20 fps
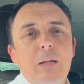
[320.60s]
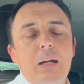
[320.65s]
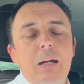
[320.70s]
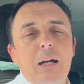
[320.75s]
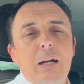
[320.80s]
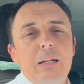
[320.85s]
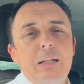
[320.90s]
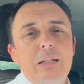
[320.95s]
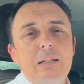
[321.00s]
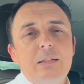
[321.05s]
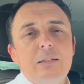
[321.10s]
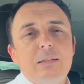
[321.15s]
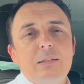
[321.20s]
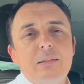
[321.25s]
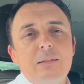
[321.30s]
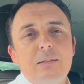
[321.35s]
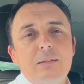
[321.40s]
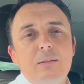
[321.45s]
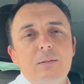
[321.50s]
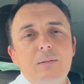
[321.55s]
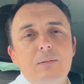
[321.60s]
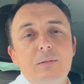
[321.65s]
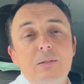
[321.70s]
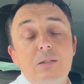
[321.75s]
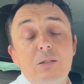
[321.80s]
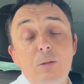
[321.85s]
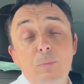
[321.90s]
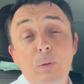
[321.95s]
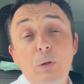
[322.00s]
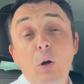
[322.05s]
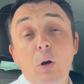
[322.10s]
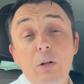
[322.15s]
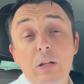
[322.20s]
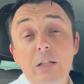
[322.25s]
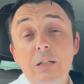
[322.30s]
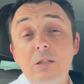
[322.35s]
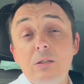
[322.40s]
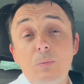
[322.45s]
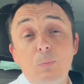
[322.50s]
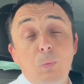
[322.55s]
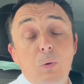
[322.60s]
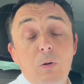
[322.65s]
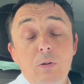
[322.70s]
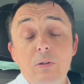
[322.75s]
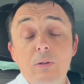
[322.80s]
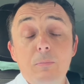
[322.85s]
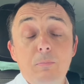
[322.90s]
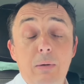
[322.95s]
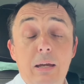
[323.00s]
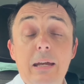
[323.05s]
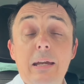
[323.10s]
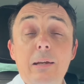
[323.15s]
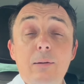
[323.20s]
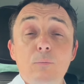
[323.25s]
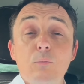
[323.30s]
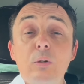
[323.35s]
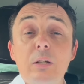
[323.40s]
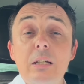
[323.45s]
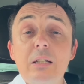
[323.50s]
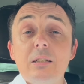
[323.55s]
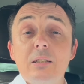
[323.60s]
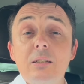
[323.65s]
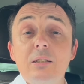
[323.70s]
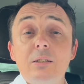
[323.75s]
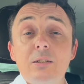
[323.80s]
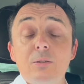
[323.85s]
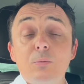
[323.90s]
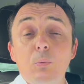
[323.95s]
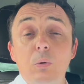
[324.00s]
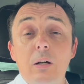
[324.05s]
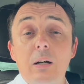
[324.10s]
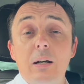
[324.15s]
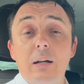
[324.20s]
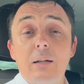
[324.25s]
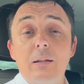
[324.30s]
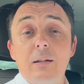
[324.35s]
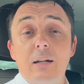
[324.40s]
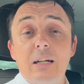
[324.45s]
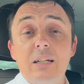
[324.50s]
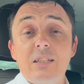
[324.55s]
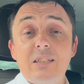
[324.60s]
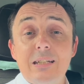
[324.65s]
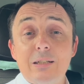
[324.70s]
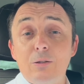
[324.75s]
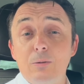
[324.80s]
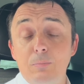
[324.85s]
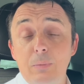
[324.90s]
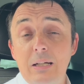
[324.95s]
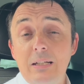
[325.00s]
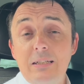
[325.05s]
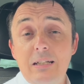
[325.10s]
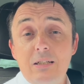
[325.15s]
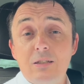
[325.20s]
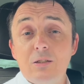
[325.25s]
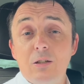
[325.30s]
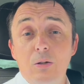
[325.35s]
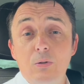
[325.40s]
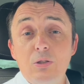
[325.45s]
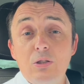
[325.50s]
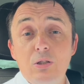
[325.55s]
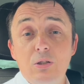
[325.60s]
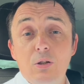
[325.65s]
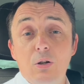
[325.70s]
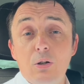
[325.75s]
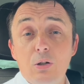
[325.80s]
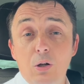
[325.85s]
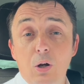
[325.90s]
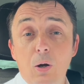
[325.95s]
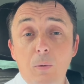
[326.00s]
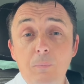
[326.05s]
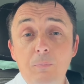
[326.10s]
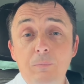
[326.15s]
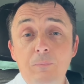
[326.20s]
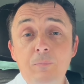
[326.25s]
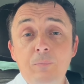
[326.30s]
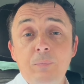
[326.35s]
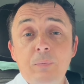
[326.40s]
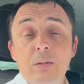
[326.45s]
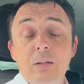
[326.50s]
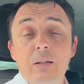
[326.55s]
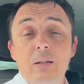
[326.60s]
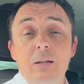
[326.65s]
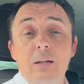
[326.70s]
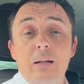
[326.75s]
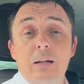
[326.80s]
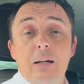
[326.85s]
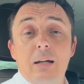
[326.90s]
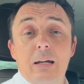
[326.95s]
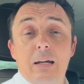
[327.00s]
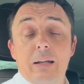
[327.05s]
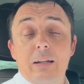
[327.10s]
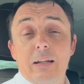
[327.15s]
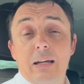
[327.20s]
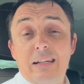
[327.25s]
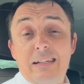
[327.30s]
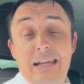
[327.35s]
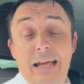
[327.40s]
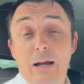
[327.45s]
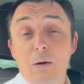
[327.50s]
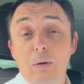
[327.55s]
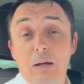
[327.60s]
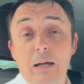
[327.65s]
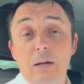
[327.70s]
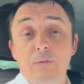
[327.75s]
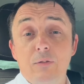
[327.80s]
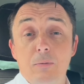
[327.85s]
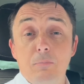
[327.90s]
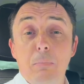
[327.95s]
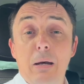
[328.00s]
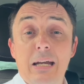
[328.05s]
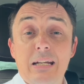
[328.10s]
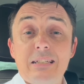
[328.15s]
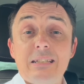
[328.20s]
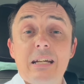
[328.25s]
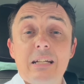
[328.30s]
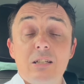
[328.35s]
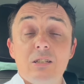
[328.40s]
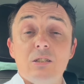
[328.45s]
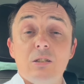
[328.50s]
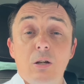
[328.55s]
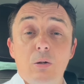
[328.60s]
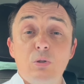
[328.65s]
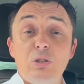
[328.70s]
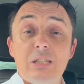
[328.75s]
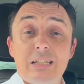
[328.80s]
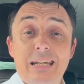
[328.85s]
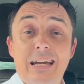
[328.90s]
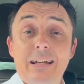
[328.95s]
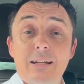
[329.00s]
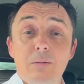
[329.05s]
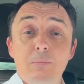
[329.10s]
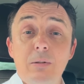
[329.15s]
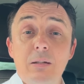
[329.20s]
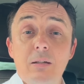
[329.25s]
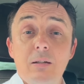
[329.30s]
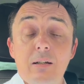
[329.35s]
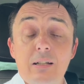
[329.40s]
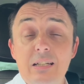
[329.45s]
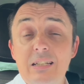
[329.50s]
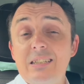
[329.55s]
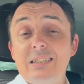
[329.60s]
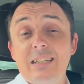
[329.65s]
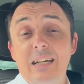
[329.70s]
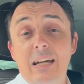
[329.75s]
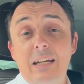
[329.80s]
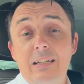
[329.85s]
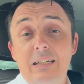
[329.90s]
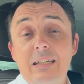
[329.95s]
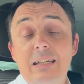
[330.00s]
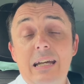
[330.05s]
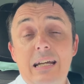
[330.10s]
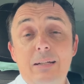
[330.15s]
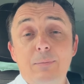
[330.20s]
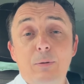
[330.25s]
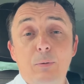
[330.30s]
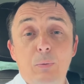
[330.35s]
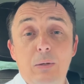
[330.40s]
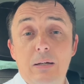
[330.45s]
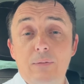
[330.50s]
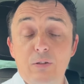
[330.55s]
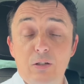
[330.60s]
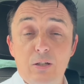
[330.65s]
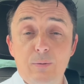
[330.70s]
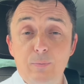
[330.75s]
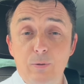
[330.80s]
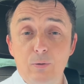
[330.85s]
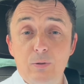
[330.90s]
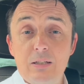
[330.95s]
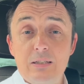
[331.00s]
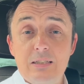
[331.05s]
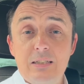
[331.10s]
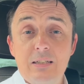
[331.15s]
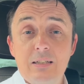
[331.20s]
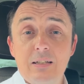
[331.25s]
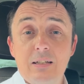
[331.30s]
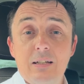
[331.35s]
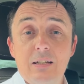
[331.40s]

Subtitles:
And it's, to be honest, one of the main reasons why I set up mytenniscoaching.com. And I now have the My Tennis Coach Academy. And inside the academy, we have a community.